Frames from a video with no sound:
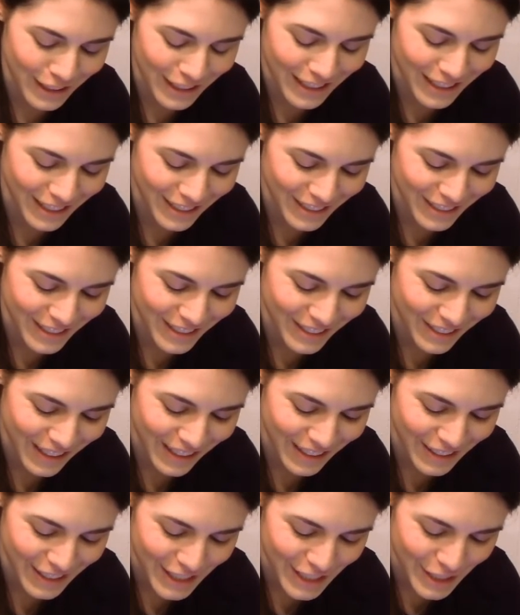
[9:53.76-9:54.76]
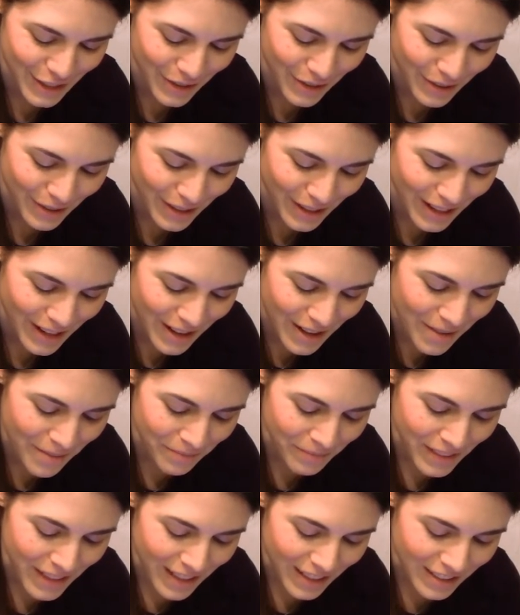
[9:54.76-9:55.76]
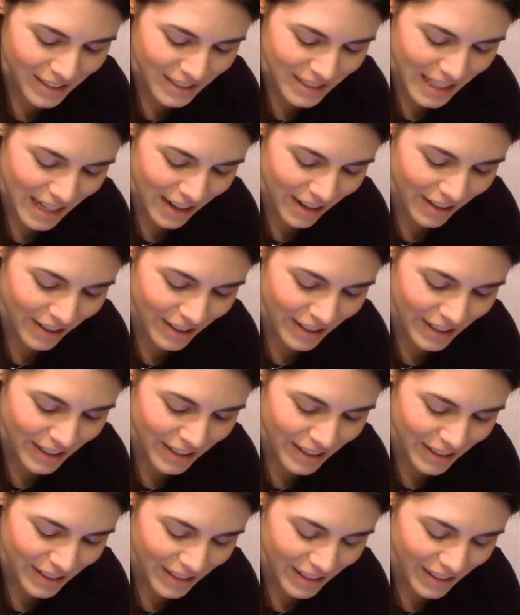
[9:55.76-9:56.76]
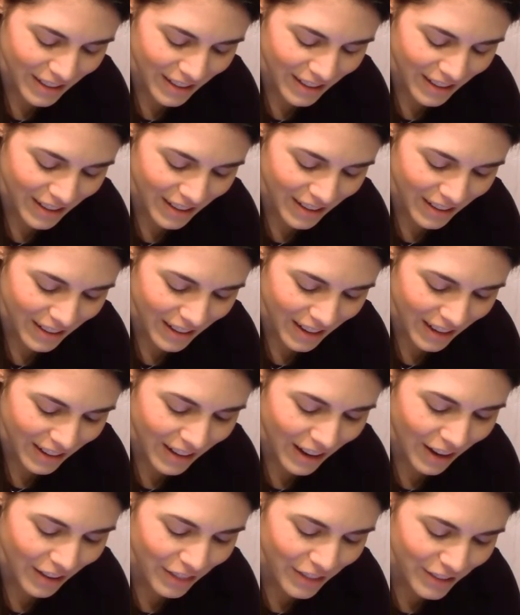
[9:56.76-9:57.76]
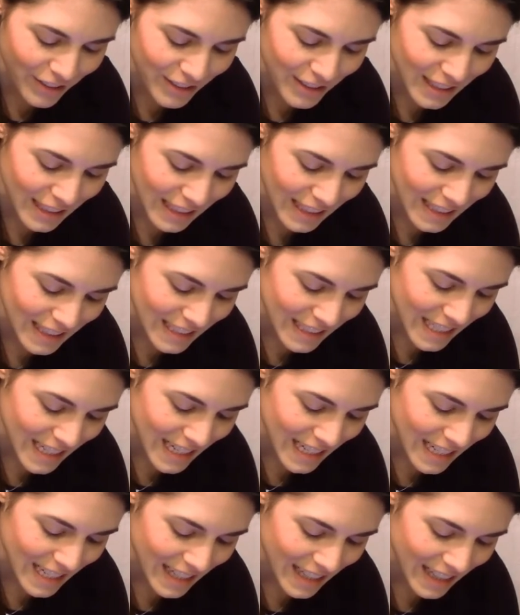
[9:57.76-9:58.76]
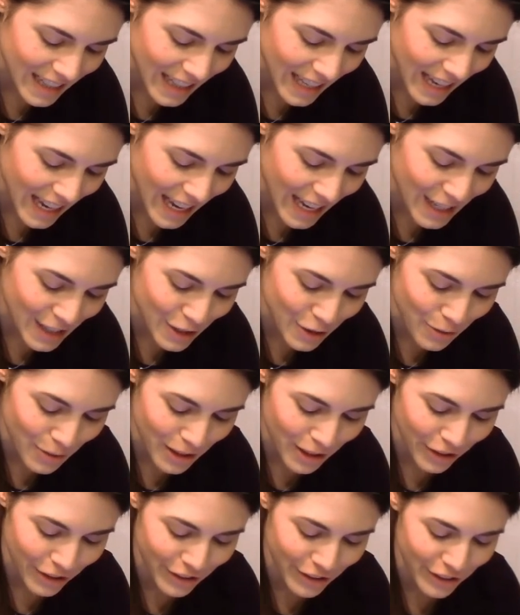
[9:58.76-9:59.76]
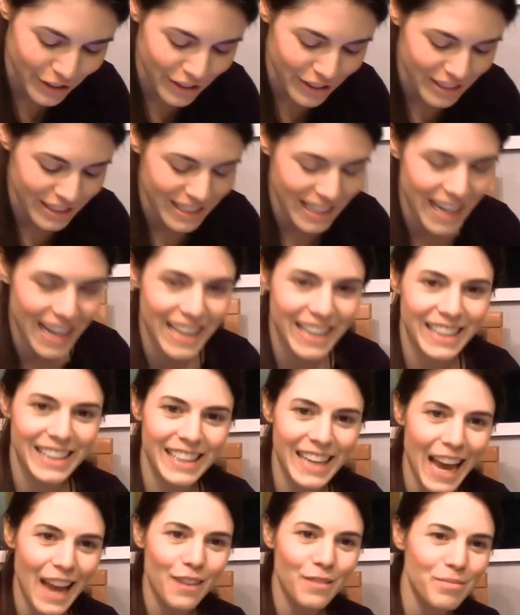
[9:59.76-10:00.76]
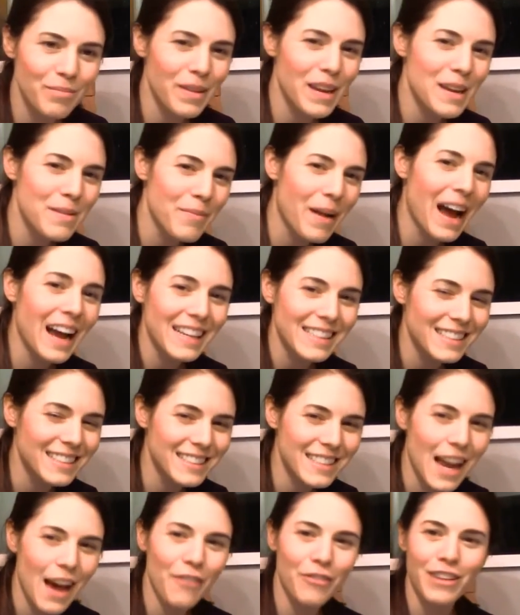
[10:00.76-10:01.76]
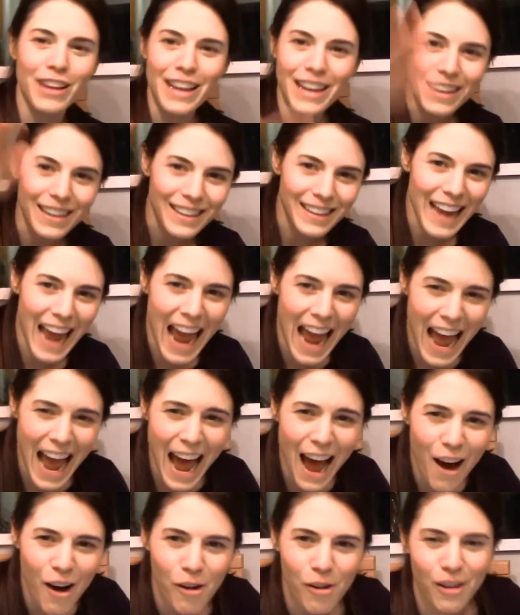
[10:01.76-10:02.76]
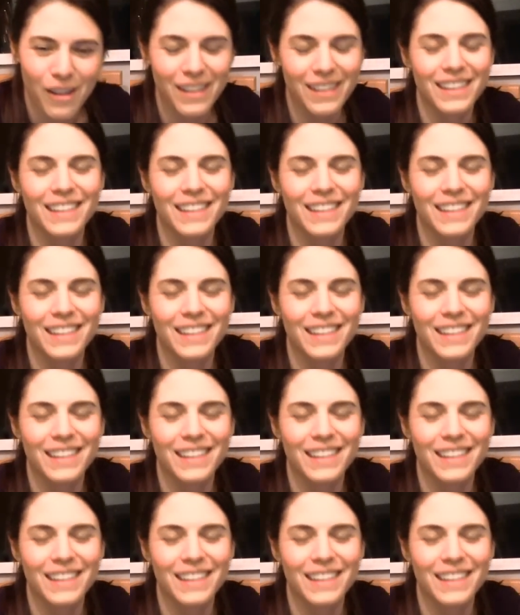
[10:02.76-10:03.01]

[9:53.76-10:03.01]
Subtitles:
hears her at the door. Darren and others listen. They end with her saying, "Get me my stuff now!"